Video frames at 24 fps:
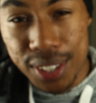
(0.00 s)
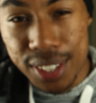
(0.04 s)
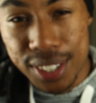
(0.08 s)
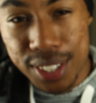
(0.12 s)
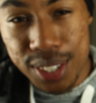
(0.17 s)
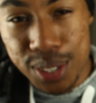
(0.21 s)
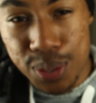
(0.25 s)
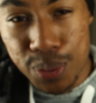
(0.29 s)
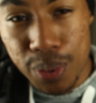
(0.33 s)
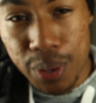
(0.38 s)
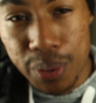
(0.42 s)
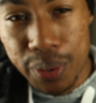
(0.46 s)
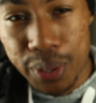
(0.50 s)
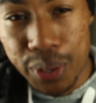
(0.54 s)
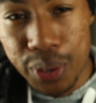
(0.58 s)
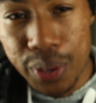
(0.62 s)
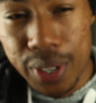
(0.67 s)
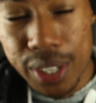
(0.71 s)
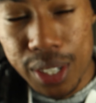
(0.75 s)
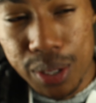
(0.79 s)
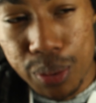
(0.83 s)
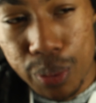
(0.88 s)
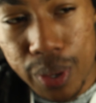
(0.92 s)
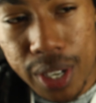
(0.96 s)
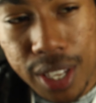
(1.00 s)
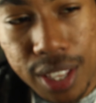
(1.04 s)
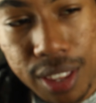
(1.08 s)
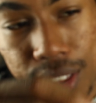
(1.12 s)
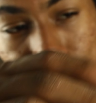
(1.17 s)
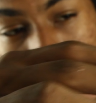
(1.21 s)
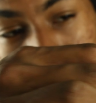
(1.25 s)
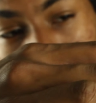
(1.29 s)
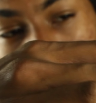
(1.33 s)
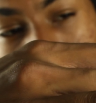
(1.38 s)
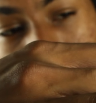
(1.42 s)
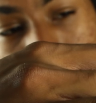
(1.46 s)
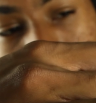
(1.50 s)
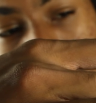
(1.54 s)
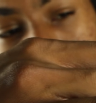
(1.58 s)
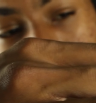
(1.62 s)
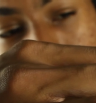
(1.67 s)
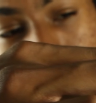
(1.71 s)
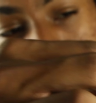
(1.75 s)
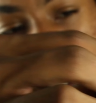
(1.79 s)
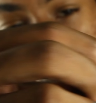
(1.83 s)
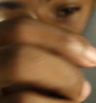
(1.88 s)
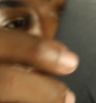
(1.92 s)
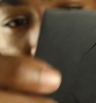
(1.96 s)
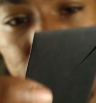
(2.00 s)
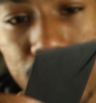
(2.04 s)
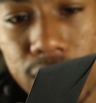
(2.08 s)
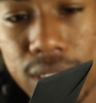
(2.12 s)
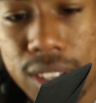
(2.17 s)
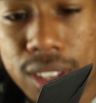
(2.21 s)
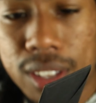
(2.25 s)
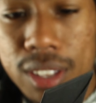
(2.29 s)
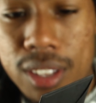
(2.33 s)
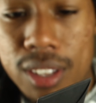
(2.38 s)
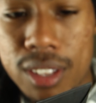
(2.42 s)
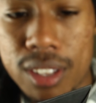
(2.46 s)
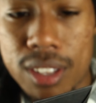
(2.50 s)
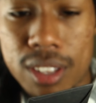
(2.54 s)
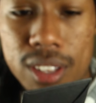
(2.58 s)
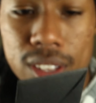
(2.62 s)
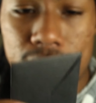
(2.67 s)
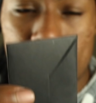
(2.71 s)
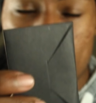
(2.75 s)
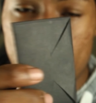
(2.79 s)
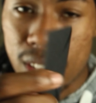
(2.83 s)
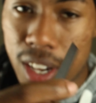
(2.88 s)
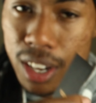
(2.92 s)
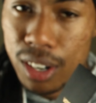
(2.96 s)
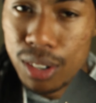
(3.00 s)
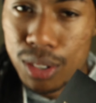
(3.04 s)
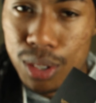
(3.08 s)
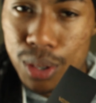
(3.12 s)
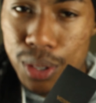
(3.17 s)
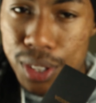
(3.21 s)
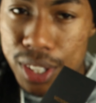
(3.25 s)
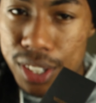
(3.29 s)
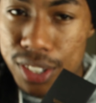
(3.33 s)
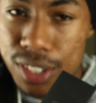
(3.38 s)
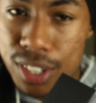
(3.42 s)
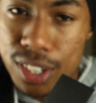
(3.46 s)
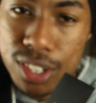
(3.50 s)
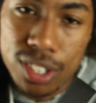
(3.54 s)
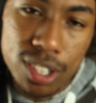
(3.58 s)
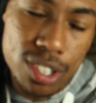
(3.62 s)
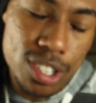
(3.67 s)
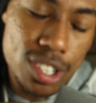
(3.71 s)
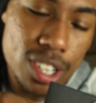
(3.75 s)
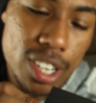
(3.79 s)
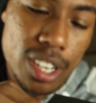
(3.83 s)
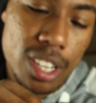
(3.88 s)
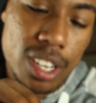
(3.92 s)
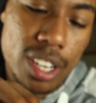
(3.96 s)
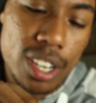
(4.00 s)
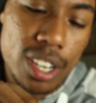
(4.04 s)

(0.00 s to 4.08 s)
this is what we're greeted with. I don't know what this is, let's check it